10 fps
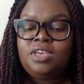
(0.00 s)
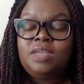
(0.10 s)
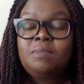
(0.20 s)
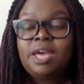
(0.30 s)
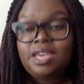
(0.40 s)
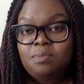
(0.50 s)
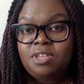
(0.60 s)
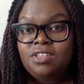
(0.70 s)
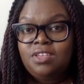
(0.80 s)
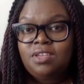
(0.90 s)
In my
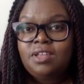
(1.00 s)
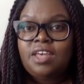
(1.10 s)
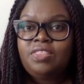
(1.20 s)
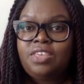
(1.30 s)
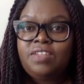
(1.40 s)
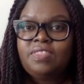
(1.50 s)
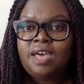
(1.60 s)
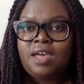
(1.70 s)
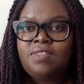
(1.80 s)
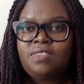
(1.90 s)
opinion, I think
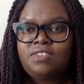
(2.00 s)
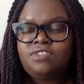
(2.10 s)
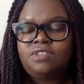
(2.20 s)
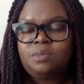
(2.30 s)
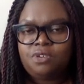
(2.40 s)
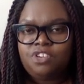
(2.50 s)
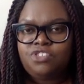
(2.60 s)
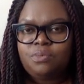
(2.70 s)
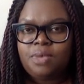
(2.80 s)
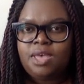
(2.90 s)
that this
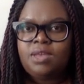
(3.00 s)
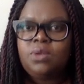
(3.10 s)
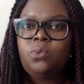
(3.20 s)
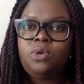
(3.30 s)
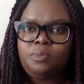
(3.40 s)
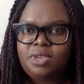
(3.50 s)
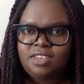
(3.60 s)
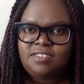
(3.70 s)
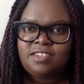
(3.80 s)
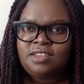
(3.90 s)
immigration ban will be
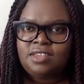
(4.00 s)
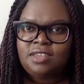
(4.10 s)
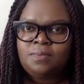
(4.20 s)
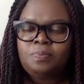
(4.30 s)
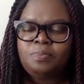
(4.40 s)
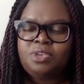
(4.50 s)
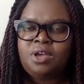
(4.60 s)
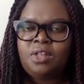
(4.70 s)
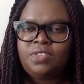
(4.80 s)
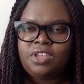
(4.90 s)
extended
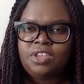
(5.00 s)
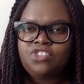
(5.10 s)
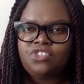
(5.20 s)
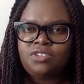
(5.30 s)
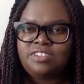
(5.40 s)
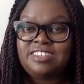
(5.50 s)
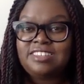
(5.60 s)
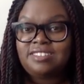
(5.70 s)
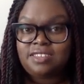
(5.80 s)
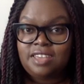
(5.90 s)
beyond the initial
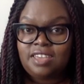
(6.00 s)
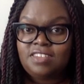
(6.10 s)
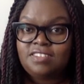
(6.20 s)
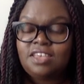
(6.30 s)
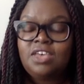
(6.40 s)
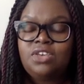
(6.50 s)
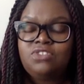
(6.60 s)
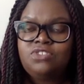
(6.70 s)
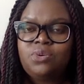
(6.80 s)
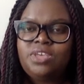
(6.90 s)
60 days.
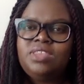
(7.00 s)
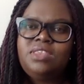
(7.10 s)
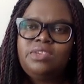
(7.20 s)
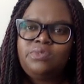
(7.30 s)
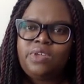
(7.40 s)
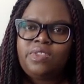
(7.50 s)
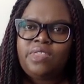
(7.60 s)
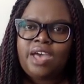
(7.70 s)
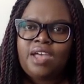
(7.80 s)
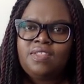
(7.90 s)
So in the event
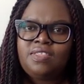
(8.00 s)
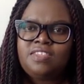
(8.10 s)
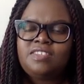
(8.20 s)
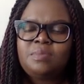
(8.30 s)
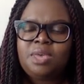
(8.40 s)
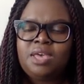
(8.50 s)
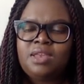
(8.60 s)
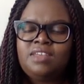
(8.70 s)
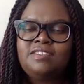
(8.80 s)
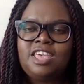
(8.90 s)
that this
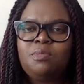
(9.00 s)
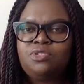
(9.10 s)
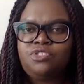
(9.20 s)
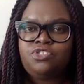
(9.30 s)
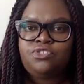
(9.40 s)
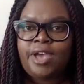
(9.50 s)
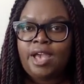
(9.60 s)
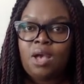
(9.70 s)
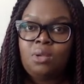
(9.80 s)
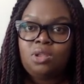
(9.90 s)
ban is able to
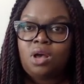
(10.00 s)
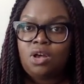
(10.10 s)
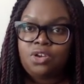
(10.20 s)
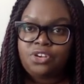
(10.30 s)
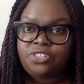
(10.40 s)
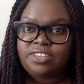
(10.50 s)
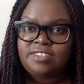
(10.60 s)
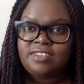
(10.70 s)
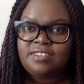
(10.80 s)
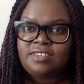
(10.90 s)
drag out longer than
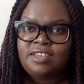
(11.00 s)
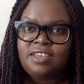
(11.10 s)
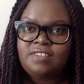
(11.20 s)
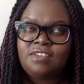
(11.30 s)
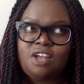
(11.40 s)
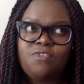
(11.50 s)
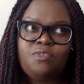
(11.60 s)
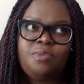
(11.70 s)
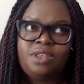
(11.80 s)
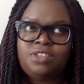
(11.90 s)
60 days, God
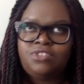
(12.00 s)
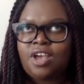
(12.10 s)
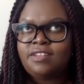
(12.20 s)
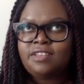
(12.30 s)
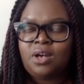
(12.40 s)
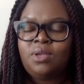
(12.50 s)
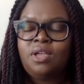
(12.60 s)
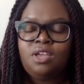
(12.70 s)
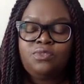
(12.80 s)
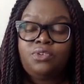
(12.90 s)
forbid it drags out
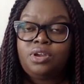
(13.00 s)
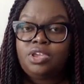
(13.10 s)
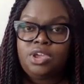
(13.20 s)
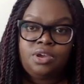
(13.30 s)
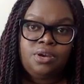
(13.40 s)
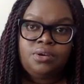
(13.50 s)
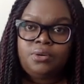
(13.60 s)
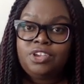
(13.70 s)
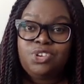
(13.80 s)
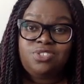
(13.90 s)
for a year
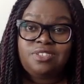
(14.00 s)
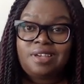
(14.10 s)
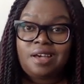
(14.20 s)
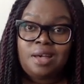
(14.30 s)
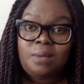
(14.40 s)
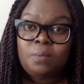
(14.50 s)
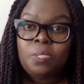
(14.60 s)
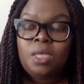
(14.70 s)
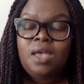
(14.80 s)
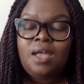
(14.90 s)
or years to come,
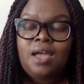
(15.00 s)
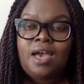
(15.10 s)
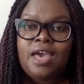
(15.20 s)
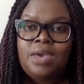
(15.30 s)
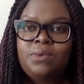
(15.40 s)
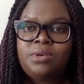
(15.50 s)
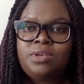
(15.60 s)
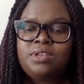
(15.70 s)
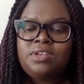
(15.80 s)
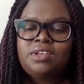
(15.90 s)
I
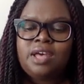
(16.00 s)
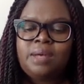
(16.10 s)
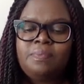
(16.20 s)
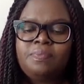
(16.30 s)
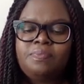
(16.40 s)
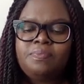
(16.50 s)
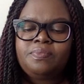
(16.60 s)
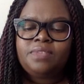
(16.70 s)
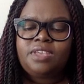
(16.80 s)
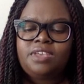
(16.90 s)
would
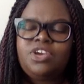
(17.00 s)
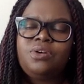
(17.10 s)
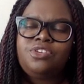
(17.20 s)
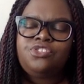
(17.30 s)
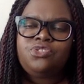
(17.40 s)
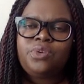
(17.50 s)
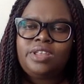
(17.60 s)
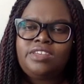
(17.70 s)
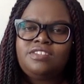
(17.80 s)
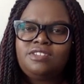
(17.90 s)
encourage you to
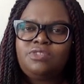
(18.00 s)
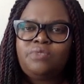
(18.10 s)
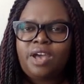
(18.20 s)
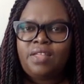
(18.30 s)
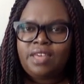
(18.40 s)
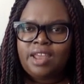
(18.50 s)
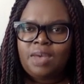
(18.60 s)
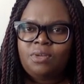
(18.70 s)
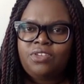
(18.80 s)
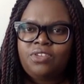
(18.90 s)
at least still file that
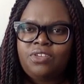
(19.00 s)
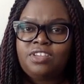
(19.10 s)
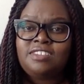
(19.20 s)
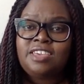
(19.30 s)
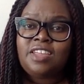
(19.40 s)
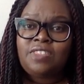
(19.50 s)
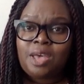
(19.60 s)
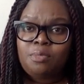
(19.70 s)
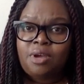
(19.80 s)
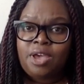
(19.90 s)
I-130 to get
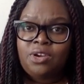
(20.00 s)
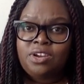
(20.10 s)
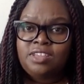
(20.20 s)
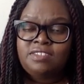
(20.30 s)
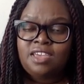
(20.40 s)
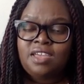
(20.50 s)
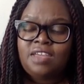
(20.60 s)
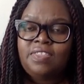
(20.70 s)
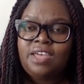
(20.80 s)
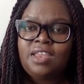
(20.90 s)
that priority date.
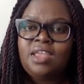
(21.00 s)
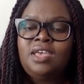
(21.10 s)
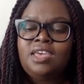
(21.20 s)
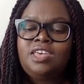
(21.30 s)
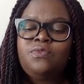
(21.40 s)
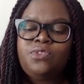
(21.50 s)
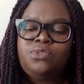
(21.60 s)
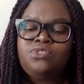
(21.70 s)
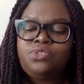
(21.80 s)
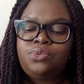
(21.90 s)
And then if
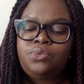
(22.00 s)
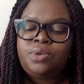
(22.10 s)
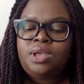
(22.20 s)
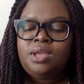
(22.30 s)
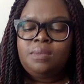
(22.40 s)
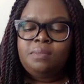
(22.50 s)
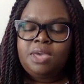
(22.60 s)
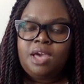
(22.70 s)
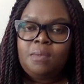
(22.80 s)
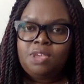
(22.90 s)
you do
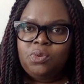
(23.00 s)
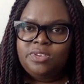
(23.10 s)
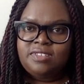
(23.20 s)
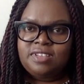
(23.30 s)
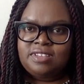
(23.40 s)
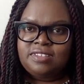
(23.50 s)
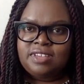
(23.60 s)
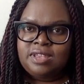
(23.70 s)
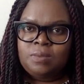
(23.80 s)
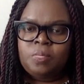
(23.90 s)
become a U.S.
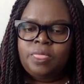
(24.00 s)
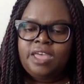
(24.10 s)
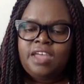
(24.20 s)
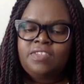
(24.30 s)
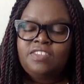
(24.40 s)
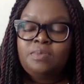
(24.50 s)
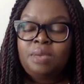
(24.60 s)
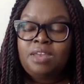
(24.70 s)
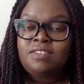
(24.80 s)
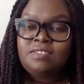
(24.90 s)
citizen and this
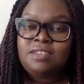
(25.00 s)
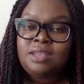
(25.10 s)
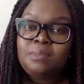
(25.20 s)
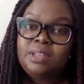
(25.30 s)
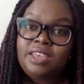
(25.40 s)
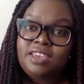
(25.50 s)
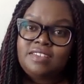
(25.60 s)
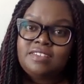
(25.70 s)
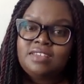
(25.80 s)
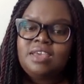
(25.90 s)
ban is still in
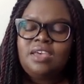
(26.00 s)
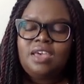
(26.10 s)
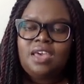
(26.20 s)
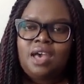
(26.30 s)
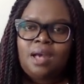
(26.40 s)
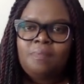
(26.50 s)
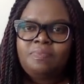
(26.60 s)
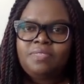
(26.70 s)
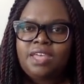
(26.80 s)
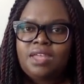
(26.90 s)
place,
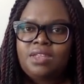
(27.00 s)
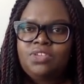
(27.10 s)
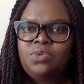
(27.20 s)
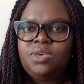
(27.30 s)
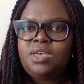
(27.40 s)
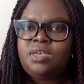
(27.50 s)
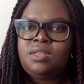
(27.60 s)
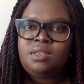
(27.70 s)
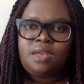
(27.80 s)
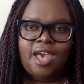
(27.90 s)
then you
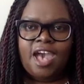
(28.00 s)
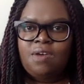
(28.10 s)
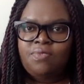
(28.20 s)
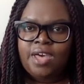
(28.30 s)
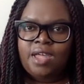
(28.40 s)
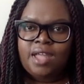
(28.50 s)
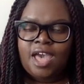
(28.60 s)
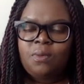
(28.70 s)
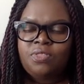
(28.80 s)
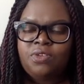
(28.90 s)
can have that
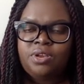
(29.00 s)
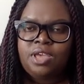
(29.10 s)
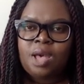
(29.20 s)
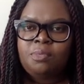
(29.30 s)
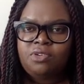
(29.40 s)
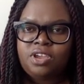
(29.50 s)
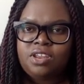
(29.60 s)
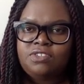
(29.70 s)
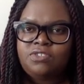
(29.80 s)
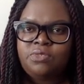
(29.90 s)
I-130
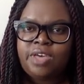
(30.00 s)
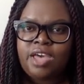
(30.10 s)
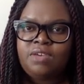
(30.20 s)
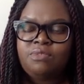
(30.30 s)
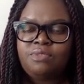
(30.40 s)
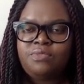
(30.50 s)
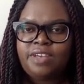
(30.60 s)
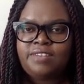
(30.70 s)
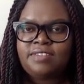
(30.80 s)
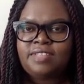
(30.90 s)
upgraded so that it
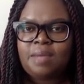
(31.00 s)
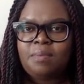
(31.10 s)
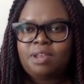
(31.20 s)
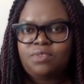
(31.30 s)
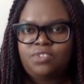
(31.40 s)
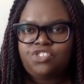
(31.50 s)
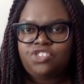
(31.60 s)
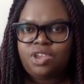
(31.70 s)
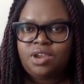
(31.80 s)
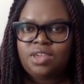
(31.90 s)
reflects that that
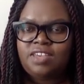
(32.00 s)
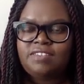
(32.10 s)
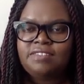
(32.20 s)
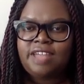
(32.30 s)
beneficiary is